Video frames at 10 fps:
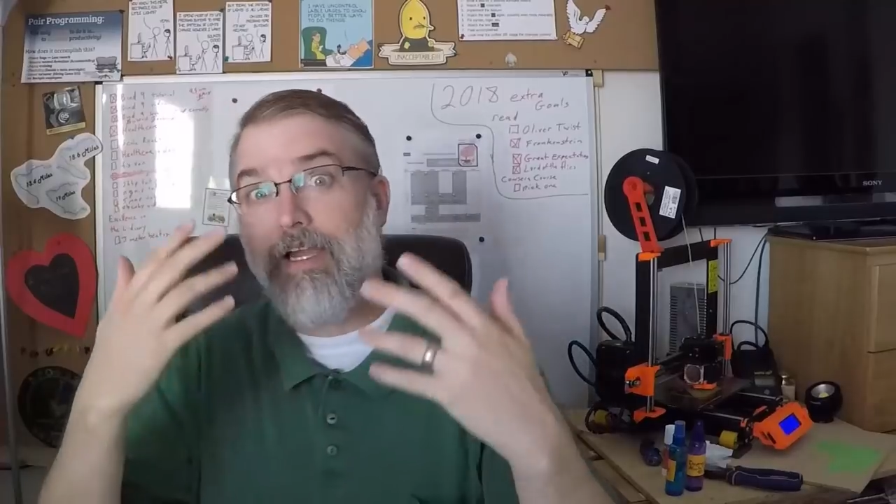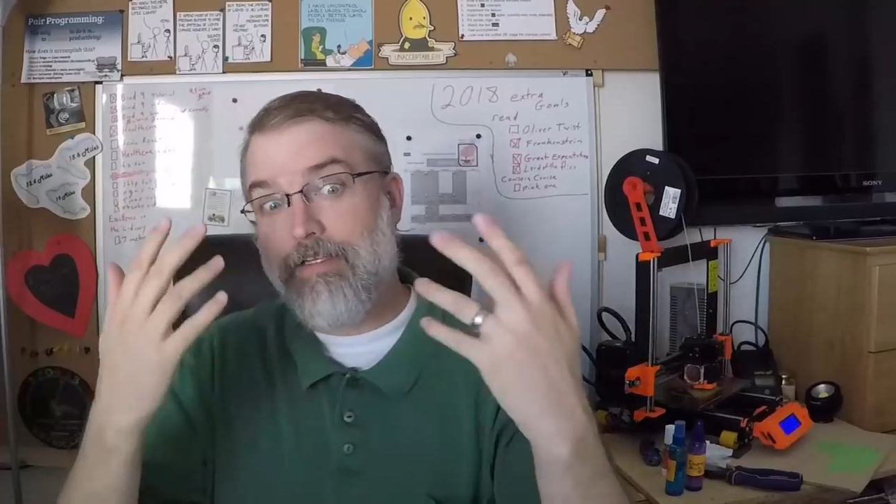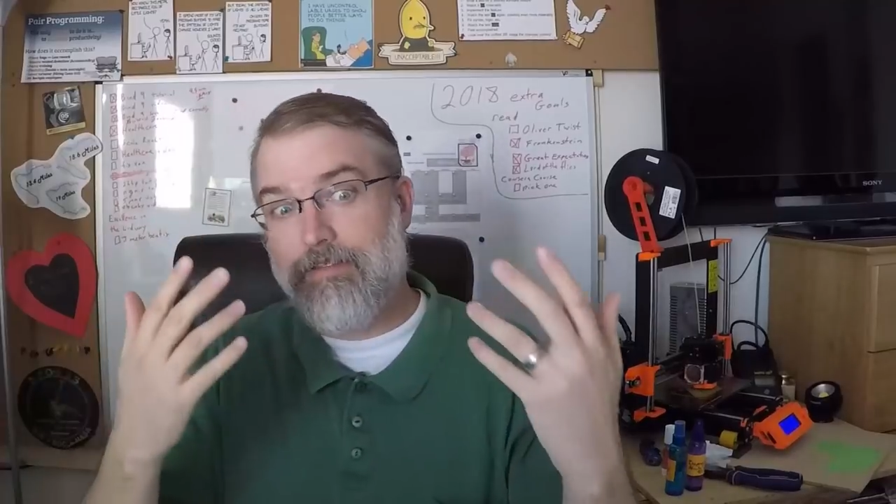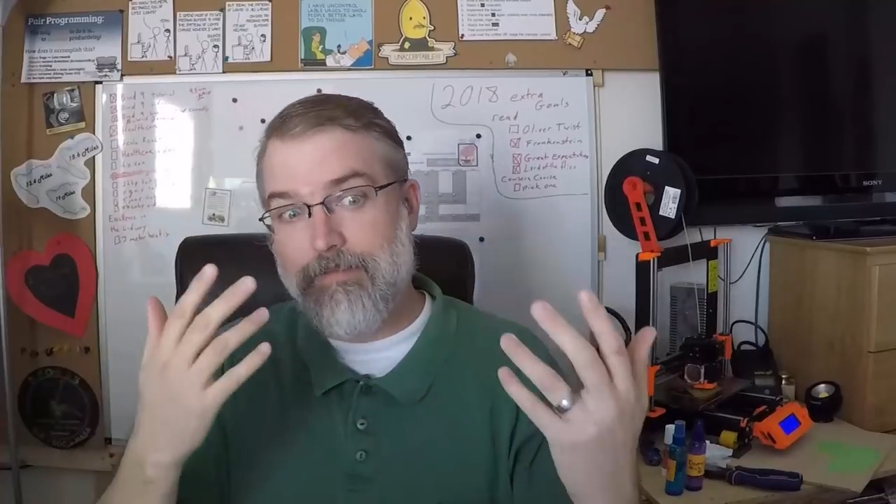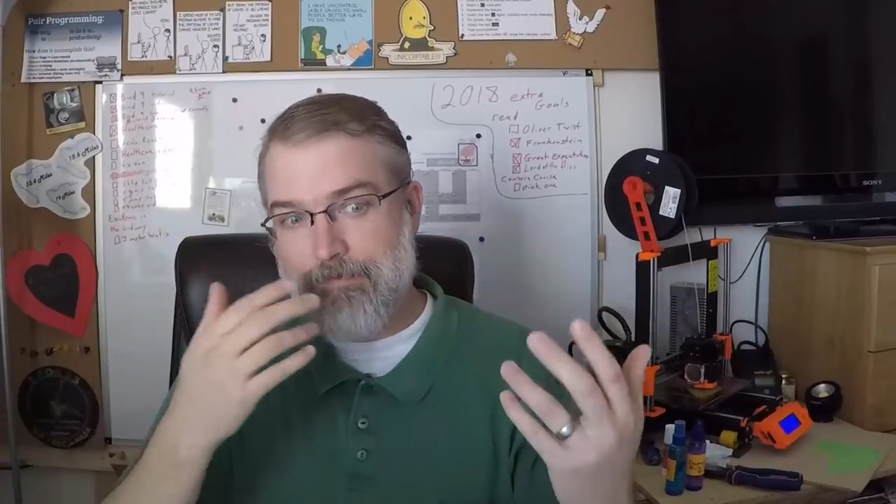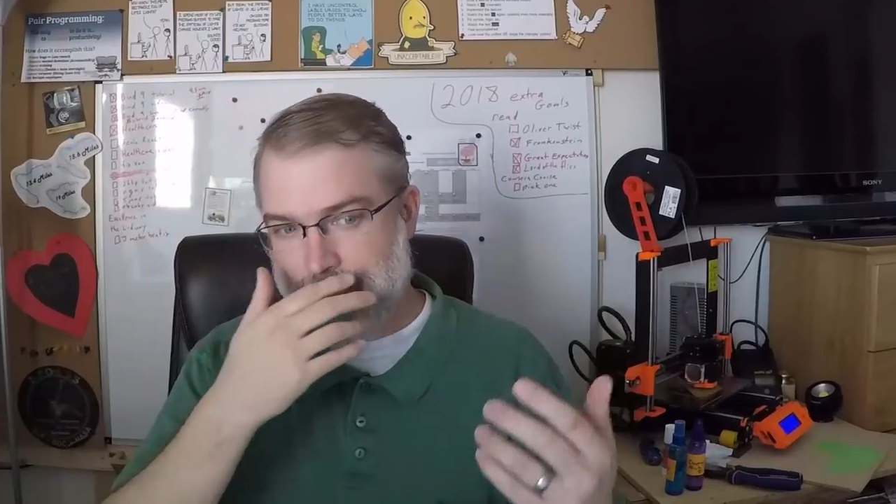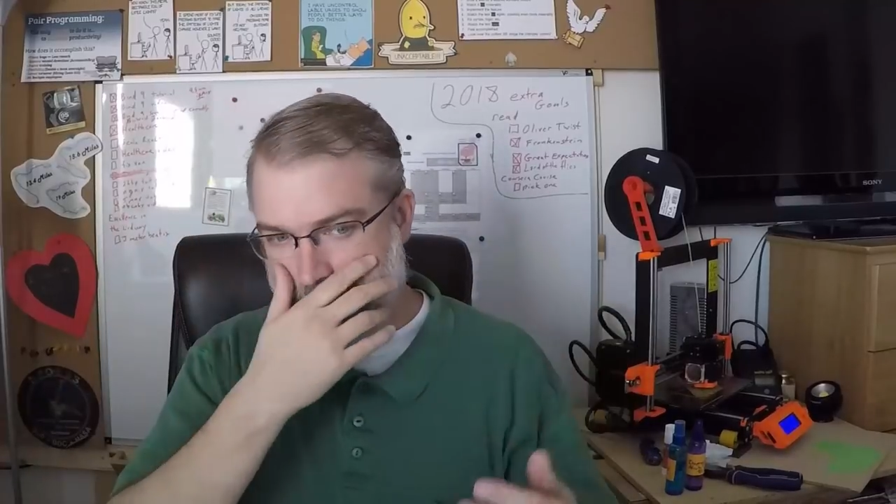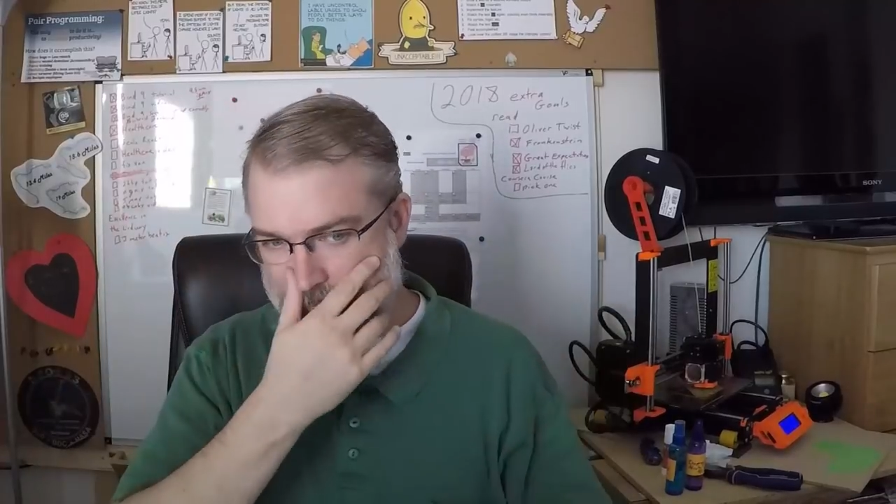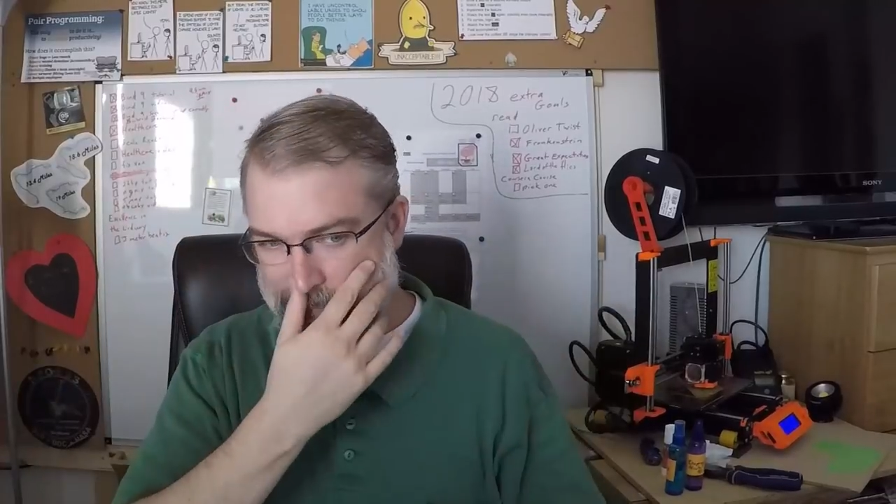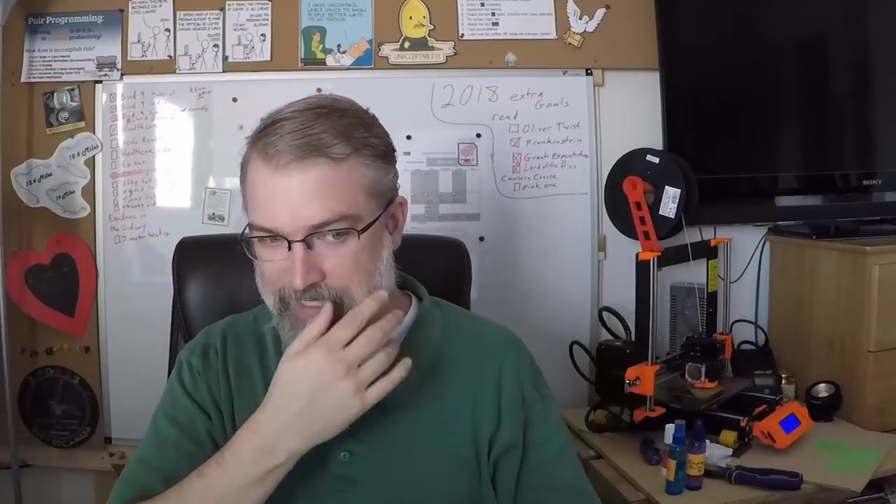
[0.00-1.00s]
heights.
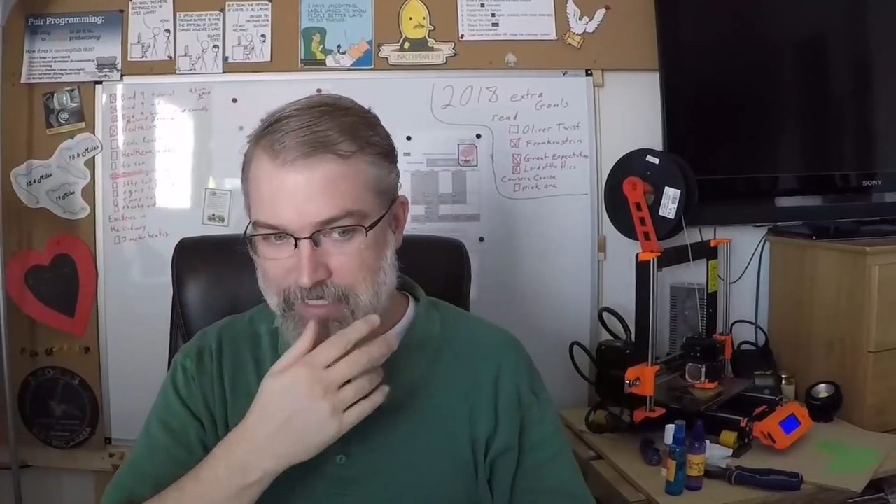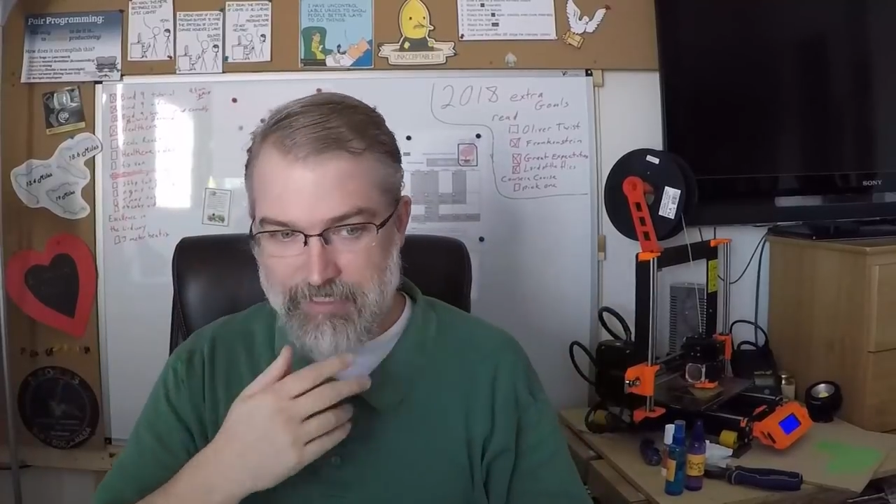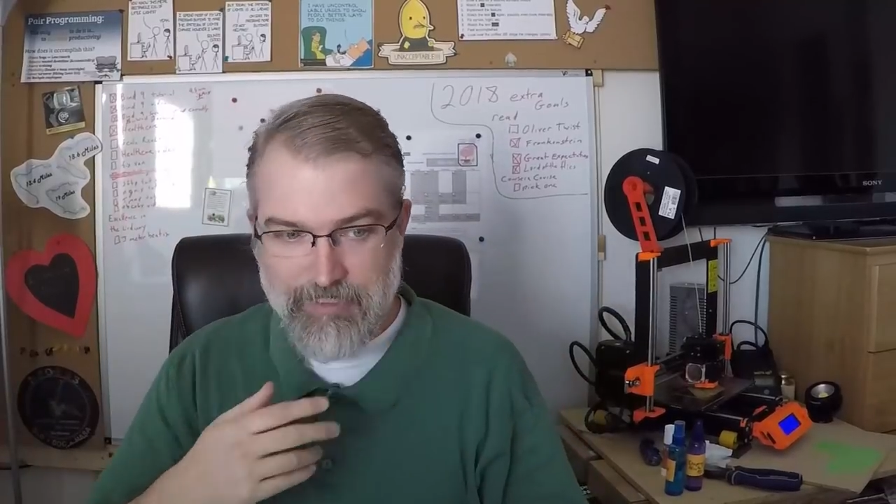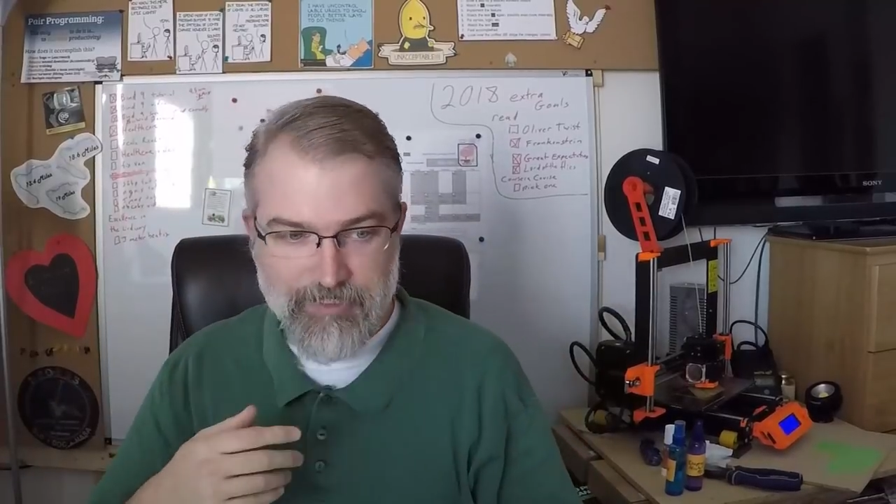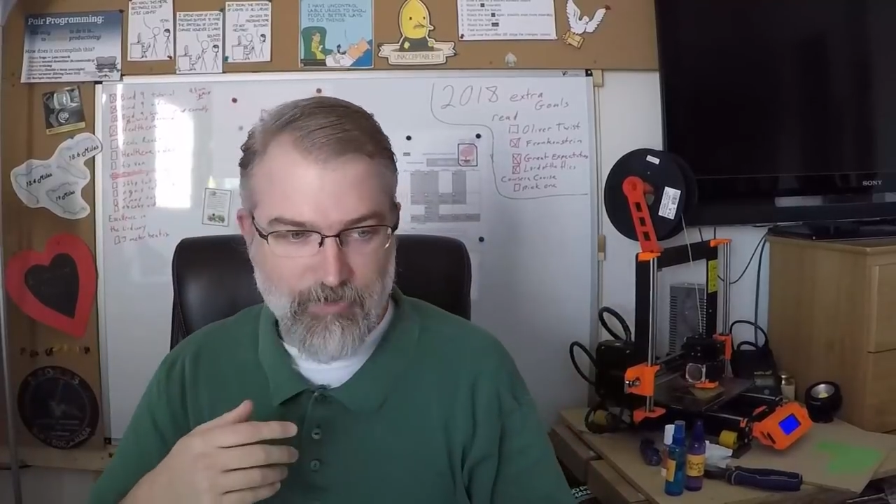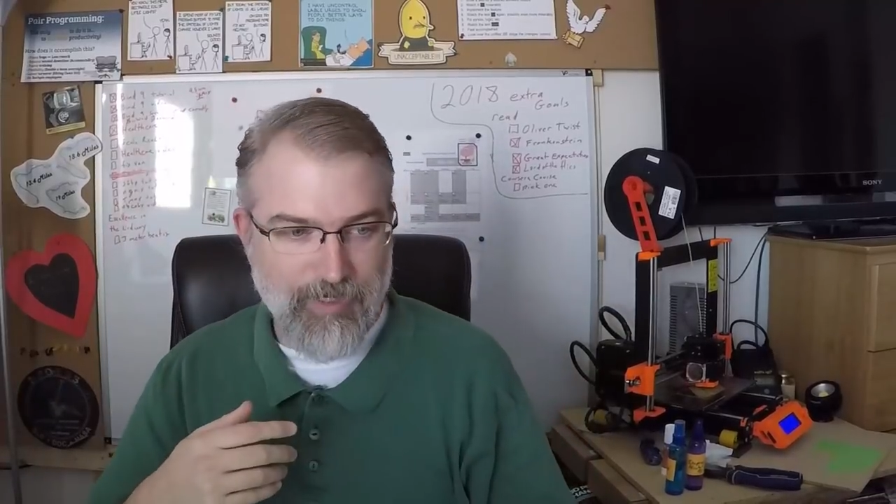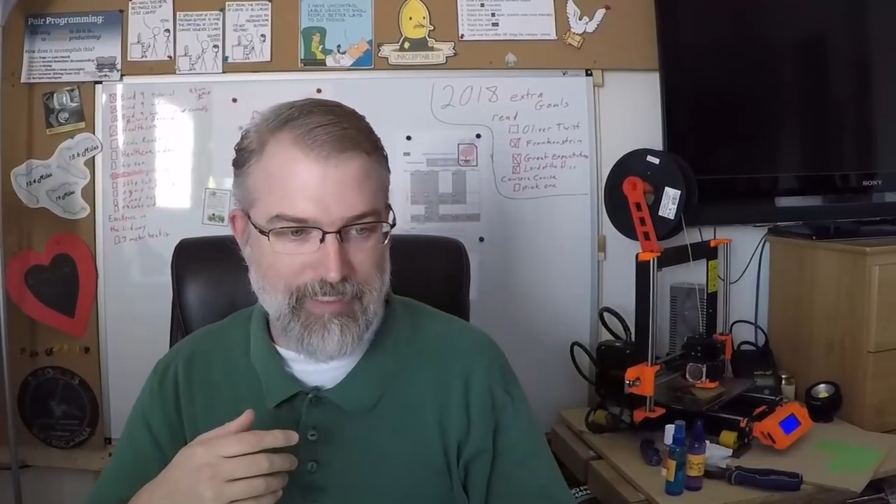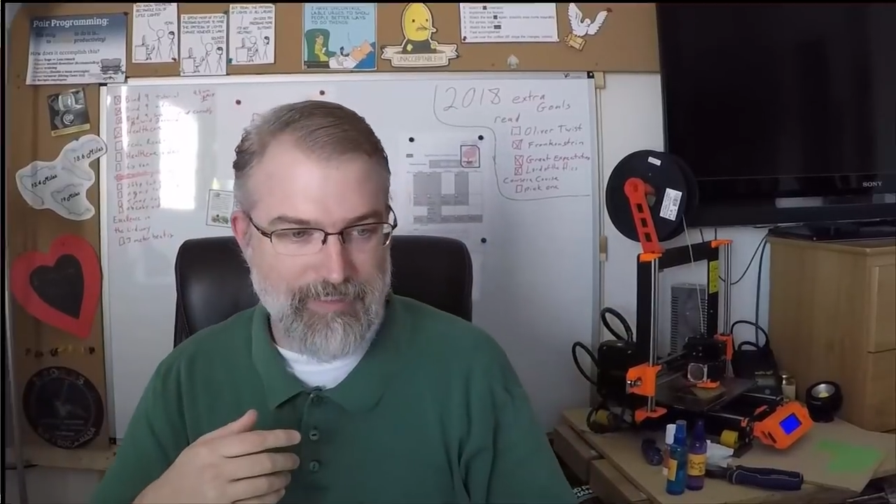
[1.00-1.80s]
Uh, and so what I